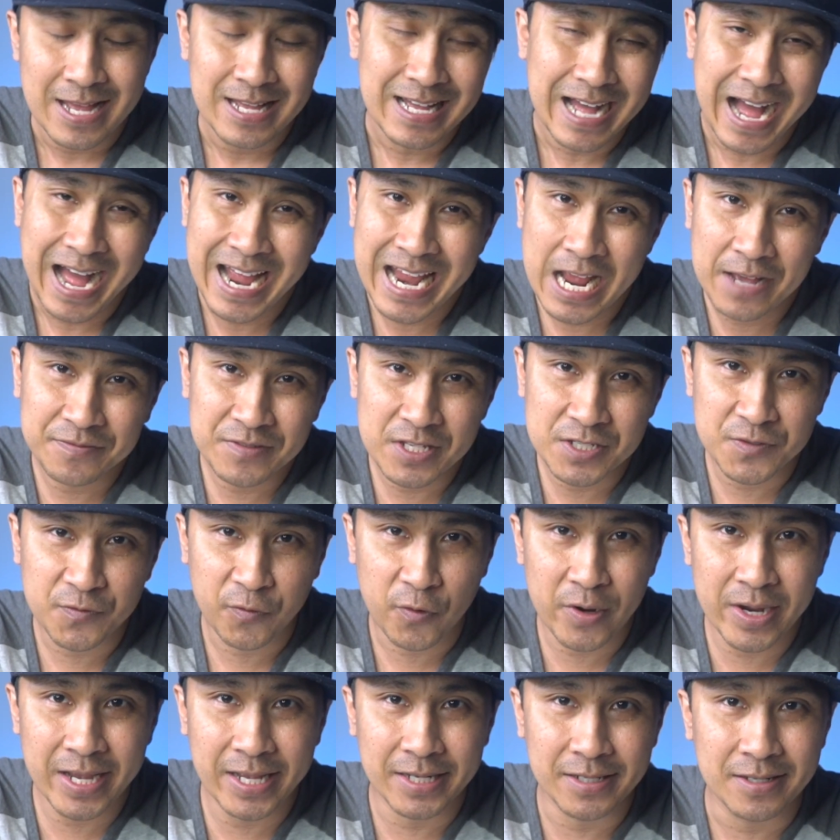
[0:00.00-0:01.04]
I have this
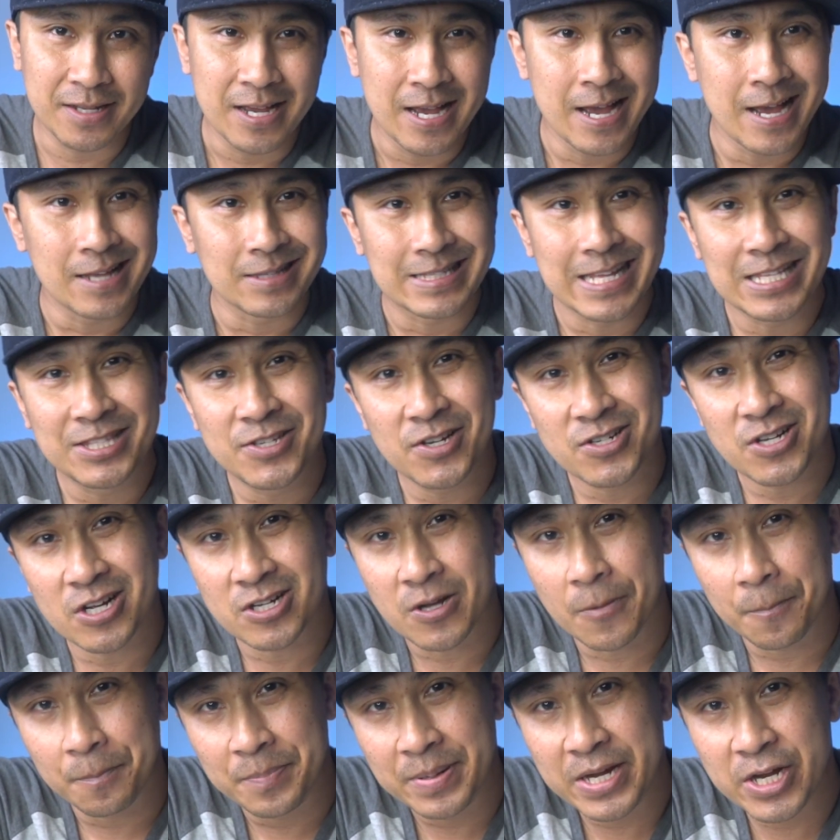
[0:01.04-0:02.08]
friend, they took a
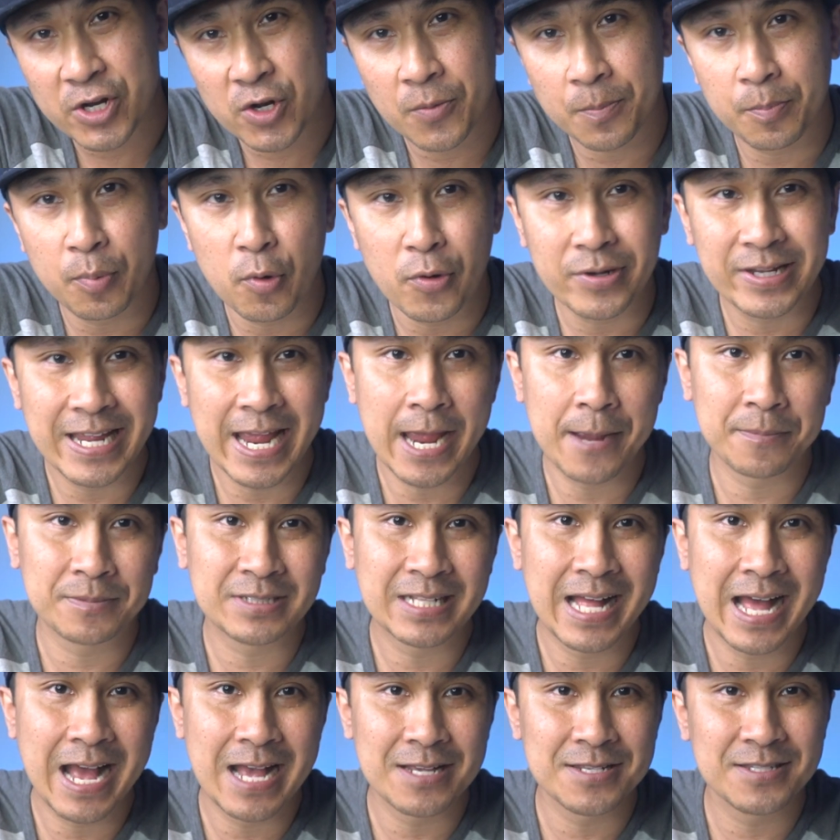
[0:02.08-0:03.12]
computer boot camp
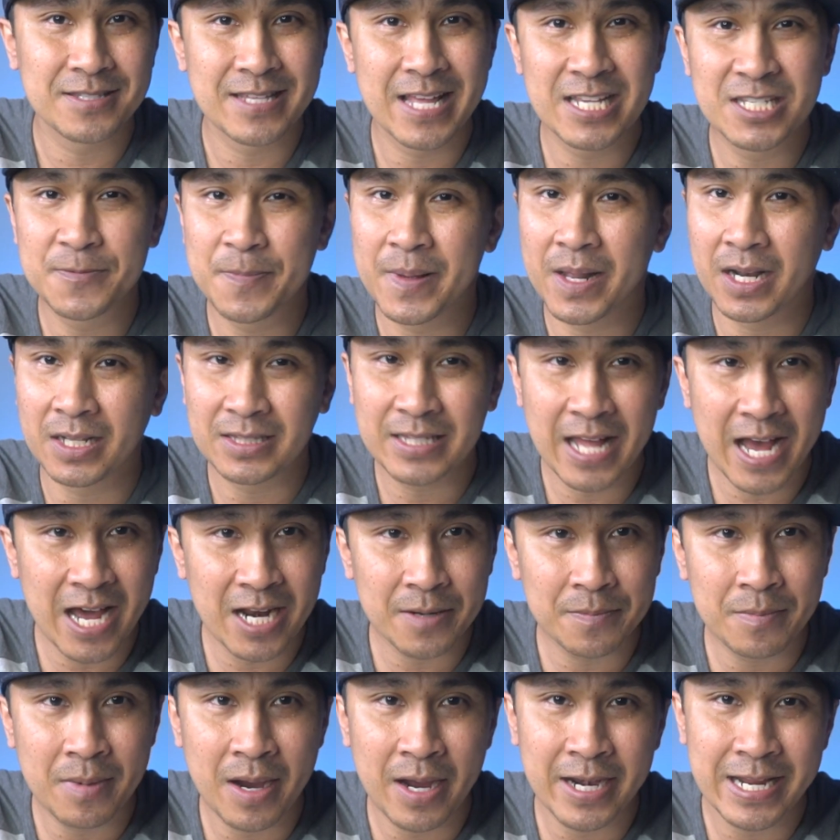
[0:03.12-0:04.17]
class. They spent a lot
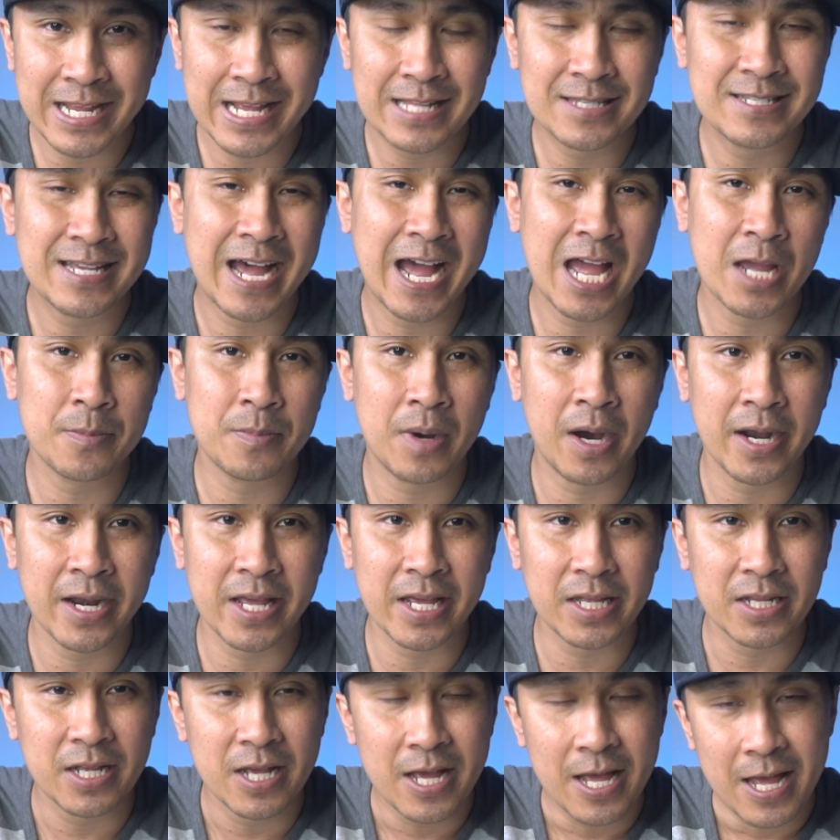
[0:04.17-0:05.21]
of money and time on
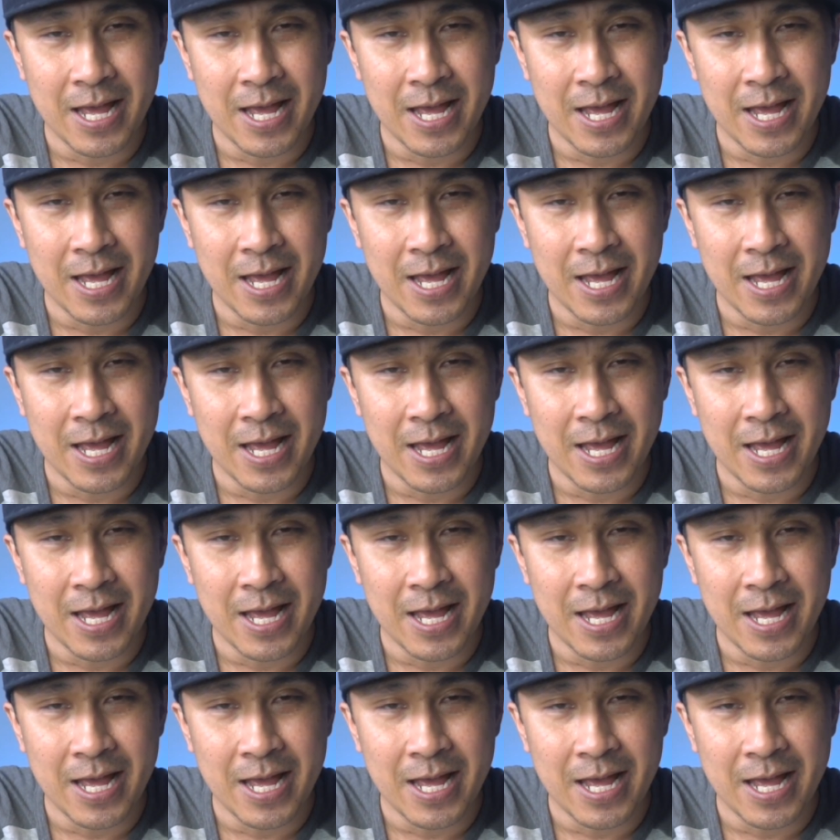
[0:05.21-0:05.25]
it.